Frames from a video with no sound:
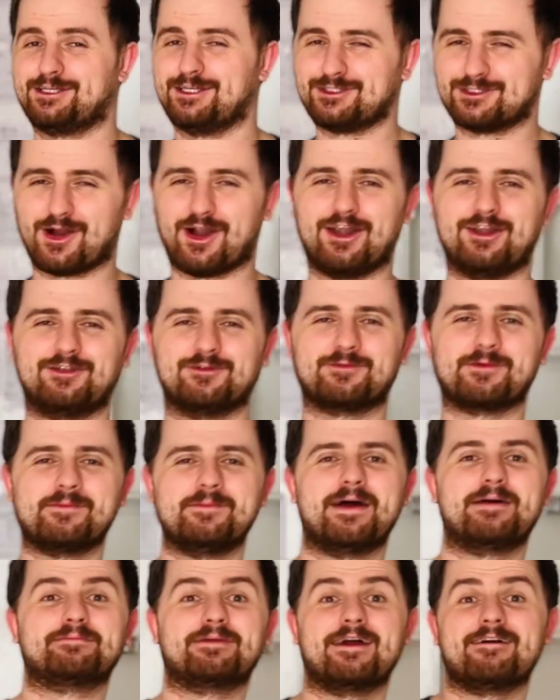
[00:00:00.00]
it's hard to
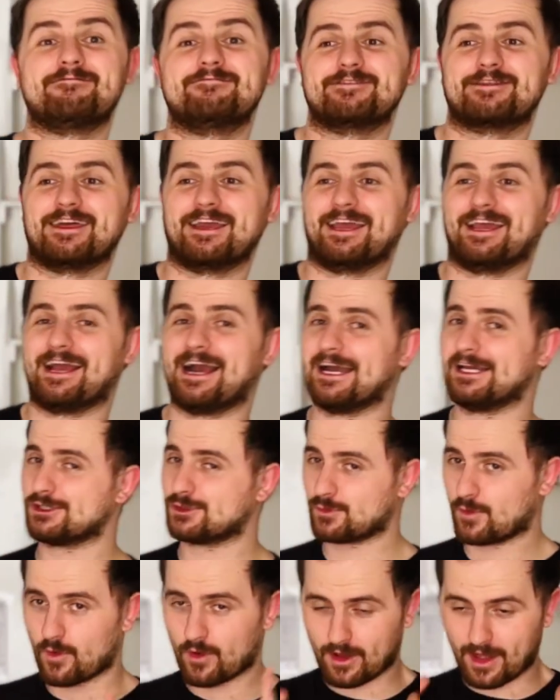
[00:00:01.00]
remember everything. Guys,
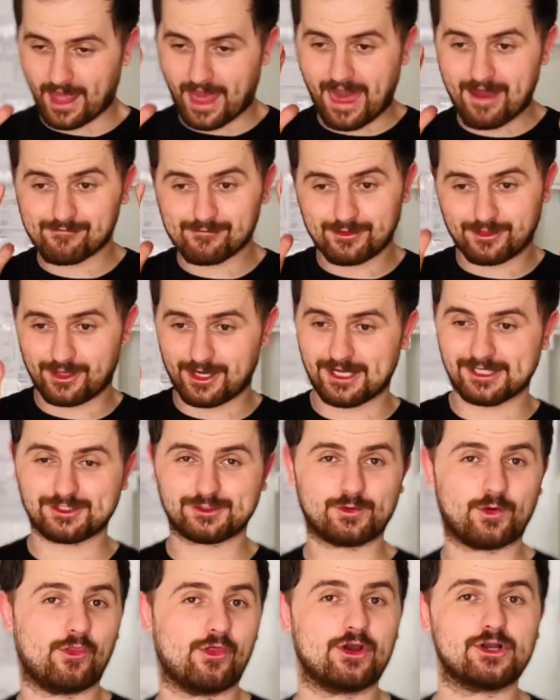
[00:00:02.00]

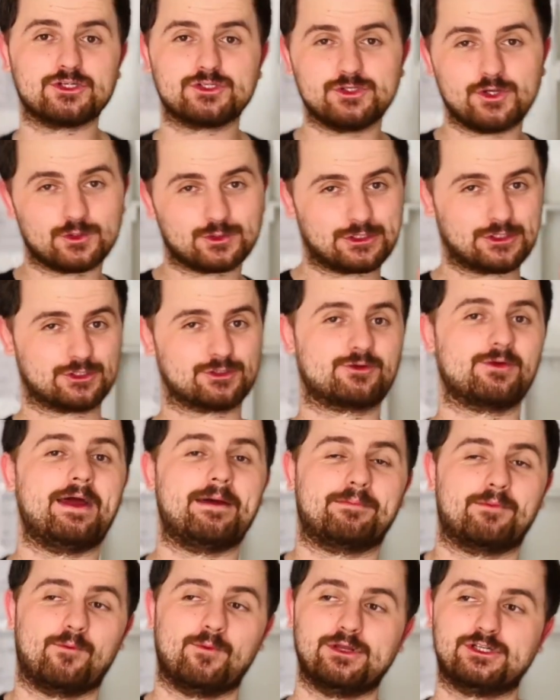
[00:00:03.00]
there's no
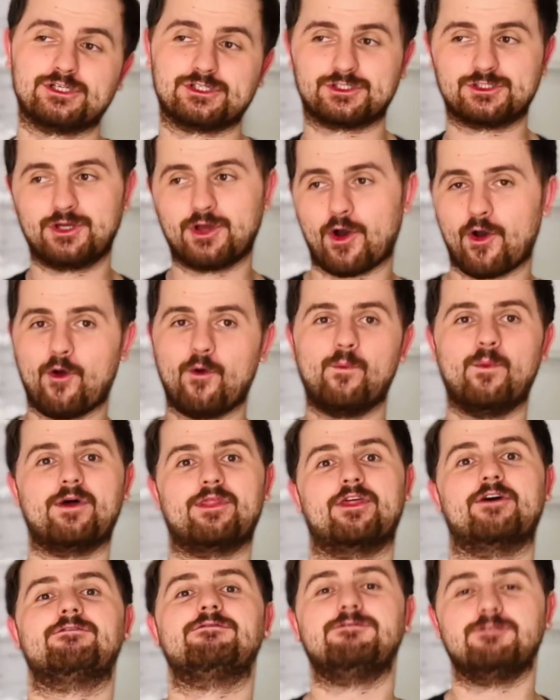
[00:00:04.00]
script. We just go with
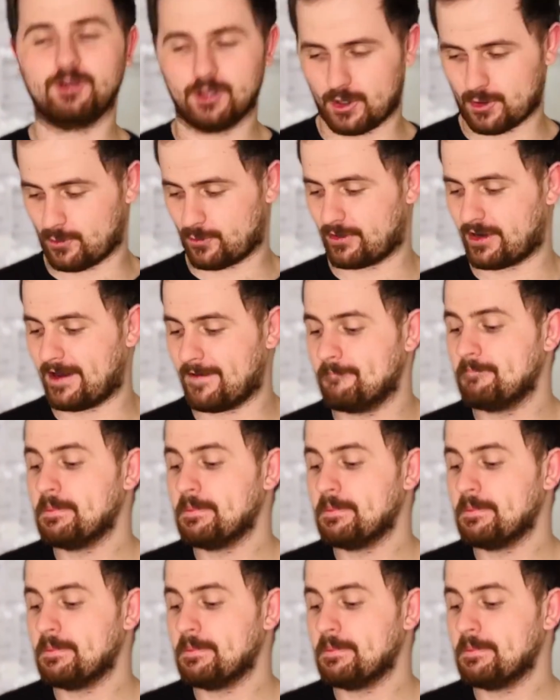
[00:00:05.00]
the flow, right?